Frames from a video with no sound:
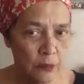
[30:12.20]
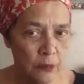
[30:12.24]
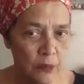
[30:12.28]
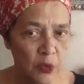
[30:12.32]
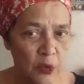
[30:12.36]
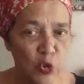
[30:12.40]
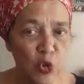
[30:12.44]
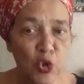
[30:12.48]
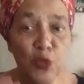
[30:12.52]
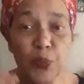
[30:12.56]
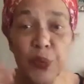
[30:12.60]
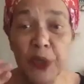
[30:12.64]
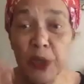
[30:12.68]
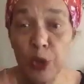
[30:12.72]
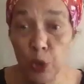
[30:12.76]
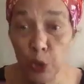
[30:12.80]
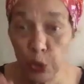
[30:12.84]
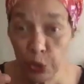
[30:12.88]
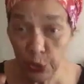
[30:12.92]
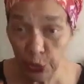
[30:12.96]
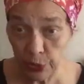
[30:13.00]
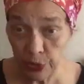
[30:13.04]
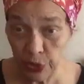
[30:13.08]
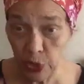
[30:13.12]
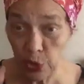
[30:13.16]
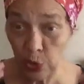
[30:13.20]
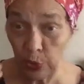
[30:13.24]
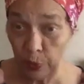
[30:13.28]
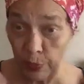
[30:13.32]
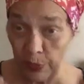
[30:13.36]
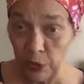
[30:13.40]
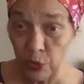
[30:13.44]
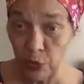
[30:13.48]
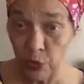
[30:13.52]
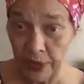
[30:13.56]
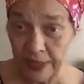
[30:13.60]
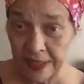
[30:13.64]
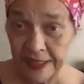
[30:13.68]
To be curious
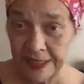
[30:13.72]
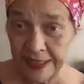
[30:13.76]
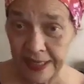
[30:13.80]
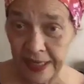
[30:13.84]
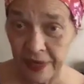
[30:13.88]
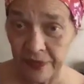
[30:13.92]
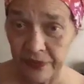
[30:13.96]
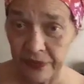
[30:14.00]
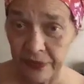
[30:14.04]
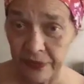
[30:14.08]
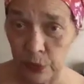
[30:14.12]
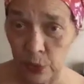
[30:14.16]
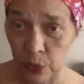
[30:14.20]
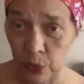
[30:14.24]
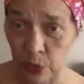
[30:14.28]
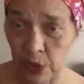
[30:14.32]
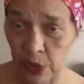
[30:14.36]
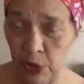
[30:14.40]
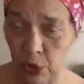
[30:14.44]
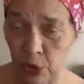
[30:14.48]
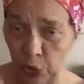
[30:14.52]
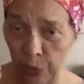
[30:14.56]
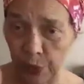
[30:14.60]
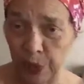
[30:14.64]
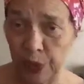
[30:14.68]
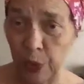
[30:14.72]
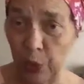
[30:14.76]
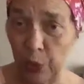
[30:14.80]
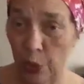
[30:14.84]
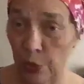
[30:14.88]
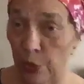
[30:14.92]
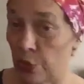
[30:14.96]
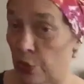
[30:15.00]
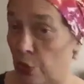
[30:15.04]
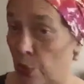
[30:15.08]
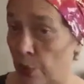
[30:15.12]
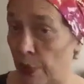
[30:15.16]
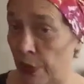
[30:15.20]
about oneself, you know, to be
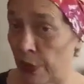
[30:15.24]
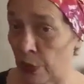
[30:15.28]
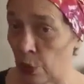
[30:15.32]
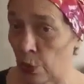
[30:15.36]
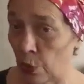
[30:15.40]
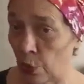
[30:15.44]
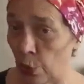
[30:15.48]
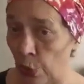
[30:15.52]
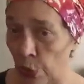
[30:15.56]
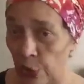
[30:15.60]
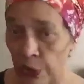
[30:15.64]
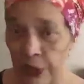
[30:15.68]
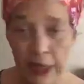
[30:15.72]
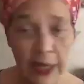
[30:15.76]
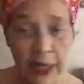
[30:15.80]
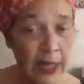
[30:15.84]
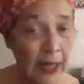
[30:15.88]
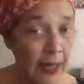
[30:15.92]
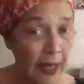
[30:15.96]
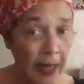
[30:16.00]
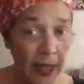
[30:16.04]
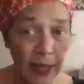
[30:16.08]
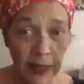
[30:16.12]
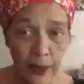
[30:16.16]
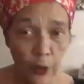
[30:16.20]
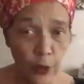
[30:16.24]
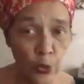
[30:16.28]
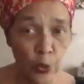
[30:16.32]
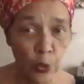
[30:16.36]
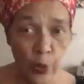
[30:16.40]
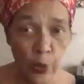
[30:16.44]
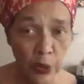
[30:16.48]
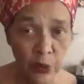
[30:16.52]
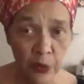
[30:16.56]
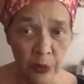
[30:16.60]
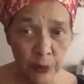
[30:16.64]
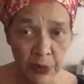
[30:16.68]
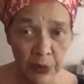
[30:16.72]
curious about the world
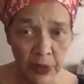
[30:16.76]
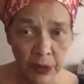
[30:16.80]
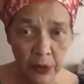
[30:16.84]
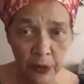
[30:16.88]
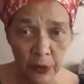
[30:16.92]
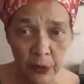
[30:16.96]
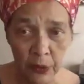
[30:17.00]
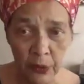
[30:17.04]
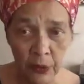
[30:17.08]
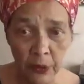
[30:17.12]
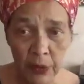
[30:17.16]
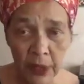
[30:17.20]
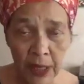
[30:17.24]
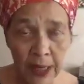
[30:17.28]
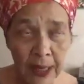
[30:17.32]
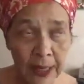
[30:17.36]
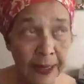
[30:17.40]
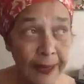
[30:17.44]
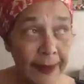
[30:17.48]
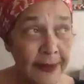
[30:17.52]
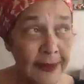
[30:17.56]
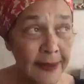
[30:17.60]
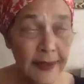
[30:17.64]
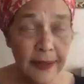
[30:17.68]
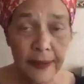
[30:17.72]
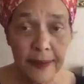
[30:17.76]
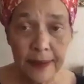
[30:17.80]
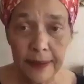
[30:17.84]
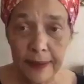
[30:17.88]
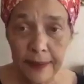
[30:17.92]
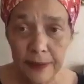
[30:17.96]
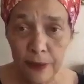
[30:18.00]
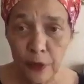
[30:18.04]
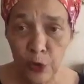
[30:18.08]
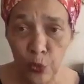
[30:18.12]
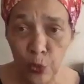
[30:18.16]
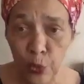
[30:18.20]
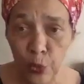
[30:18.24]
around me. You know, it's
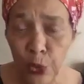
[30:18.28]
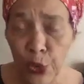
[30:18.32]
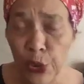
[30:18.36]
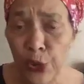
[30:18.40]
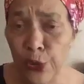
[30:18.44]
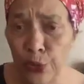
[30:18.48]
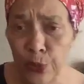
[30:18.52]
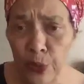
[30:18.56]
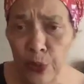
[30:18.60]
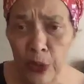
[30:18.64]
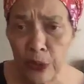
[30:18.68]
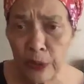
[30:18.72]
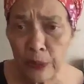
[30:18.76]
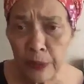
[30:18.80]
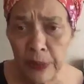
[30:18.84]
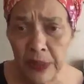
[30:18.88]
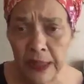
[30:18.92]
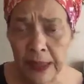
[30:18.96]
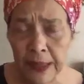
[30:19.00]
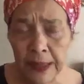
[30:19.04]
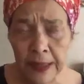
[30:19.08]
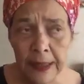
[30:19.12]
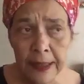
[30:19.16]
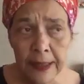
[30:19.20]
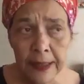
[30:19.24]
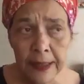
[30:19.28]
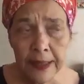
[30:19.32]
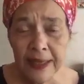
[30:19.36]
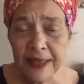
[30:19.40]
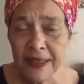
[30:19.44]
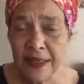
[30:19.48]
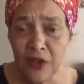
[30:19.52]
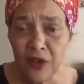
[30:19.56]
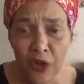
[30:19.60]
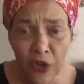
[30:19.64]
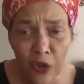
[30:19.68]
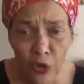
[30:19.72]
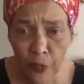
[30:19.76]
the world around me
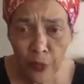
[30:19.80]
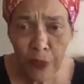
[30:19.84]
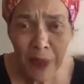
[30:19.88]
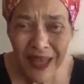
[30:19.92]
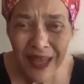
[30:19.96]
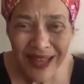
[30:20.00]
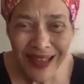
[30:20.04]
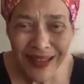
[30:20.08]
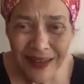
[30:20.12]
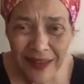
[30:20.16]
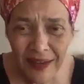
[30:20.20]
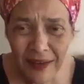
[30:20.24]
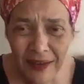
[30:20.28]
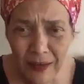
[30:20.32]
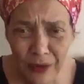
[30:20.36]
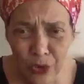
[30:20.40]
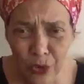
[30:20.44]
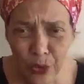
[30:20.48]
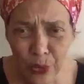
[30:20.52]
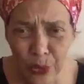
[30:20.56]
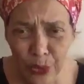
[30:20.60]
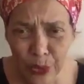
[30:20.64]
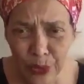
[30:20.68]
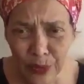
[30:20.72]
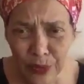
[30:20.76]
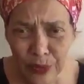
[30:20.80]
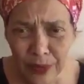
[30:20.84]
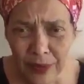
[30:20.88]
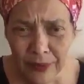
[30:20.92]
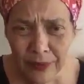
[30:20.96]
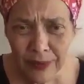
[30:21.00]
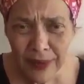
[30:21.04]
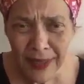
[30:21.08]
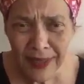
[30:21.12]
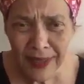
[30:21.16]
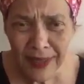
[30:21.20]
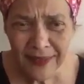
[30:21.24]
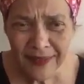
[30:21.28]
is not a mechanical world,
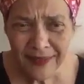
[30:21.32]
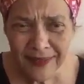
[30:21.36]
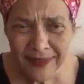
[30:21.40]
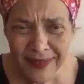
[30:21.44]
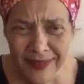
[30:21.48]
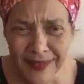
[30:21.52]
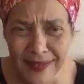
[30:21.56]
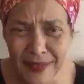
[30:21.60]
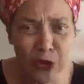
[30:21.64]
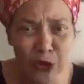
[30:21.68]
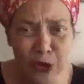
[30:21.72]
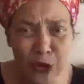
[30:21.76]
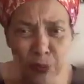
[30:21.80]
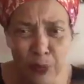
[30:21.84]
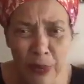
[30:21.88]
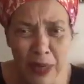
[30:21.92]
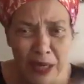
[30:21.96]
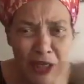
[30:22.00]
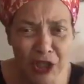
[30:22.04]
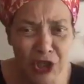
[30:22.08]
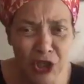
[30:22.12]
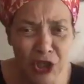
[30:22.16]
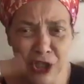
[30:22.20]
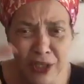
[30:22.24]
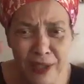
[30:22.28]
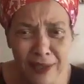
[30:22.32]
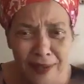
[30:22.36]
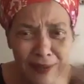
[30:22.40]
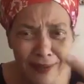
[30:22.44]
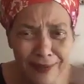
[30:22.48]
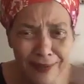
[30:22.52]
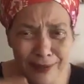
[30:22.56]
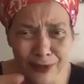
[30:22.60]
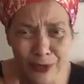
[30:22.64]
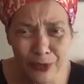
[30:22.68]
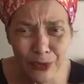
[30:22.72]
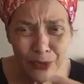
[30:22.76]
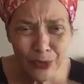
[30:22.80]
right? It's not a
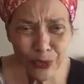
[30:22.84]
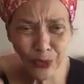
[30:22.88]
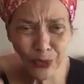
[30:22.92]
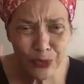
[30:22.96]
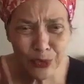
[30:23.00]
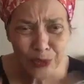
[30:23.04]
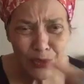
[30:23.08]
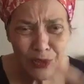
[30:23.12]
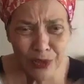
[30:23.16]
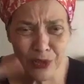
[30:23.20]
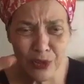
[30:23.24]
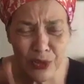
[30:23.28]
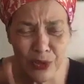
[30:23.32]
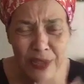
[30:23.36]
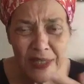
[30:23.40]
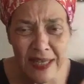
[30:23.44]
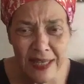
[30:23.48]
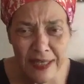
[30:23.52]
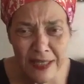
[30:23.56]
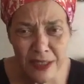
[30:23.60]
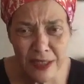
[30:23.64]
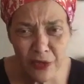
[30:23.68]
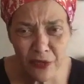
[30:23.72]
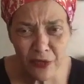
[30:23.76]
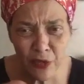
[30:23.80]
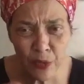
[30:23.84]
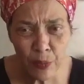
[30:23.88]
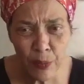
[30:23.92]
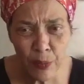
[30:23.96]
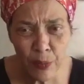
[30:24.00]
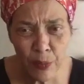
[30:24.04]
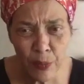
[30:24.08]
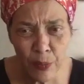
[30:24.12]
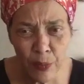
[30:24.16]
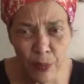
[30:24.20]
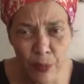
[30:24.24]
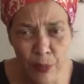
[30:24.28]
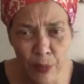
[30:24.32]
machine, you know, in the sense
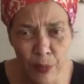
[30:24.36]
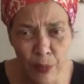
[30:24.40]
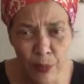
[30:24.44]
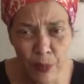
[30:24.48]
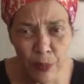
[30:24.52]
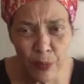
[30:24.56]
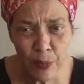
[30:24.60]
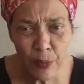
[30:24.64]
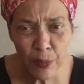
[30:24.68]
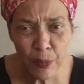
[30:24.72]
of a mechanic.